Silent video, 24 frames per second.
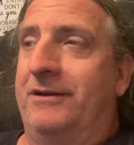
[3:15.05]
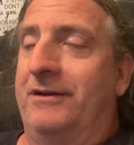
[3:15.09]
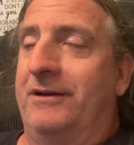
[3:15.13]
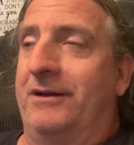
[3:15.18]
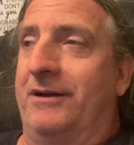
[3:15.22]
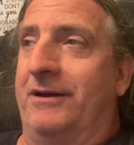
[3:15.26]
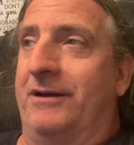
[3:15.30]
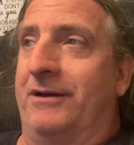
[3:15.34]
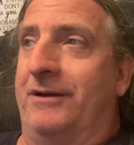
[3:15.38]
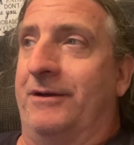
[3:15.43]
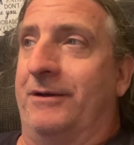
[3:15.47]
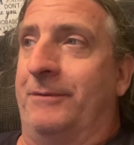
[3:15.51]

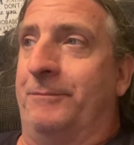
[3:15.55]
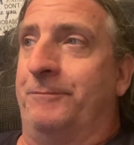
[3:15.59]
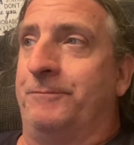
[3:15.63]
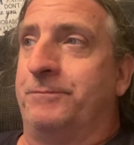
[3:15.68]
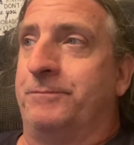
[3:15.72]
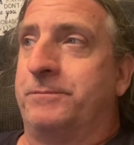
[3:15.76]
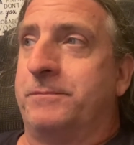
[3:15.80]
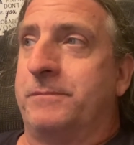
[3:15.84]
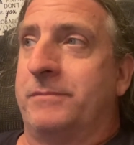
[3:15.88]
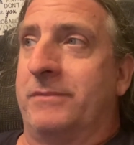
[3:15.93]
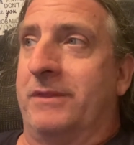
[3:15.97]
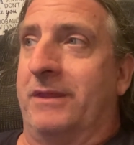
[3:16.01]
um,
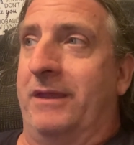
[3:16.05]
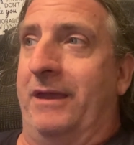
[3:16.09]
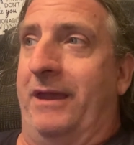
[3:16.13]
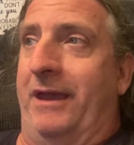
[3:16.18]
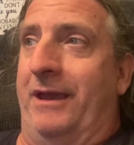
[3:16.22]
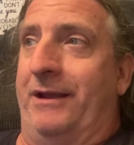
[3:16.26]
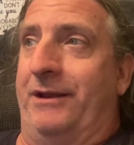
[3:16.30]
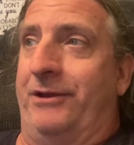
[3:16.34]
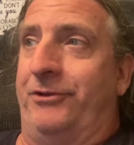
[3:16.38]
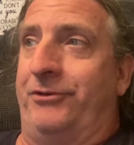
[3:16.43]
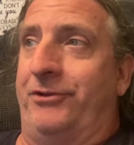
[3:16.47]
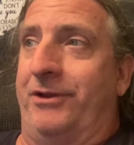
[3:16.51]

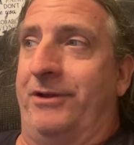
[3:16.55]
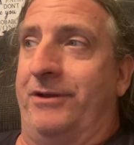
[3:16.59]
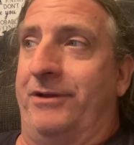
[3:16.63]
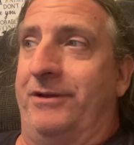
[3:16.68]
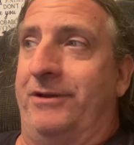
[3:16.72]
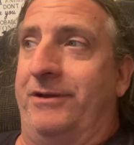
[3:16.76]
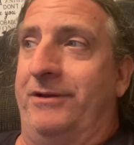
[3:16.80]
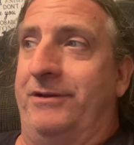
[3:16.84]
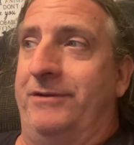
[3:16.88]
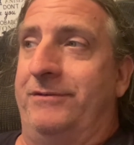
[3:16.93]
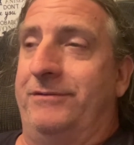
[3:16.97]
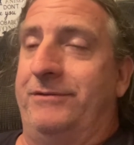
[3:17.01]
and it's a
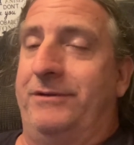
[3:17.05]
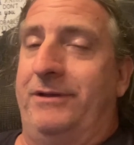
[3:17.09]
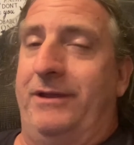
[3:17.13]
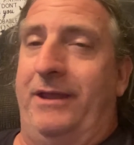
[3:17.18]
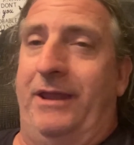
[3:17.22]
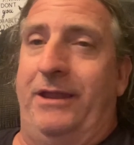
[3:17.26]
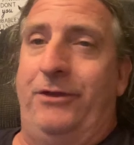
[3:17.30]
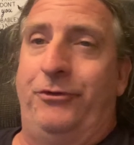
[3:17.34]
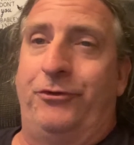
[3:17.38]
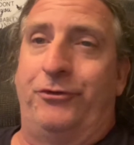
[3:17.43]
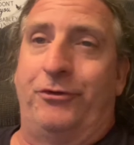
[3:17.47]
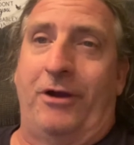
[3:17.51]

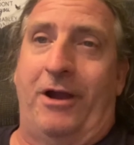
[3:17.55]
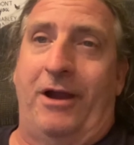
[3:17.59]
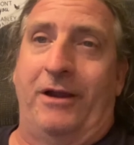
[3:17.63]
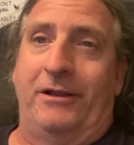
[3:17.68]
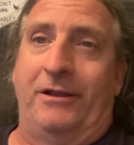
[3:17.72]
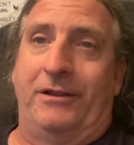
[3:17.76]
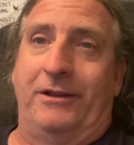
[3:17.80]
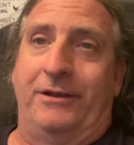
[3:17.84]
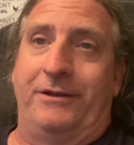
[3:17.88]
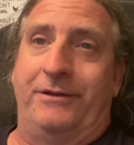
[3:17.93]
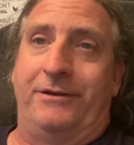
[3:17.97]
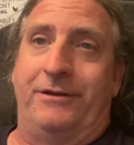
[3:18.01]
Easter
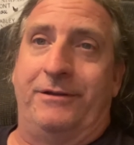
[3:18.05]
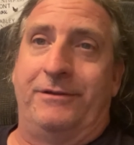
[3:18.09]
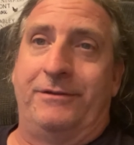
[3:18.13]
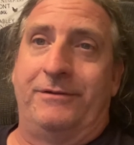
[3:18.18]
Island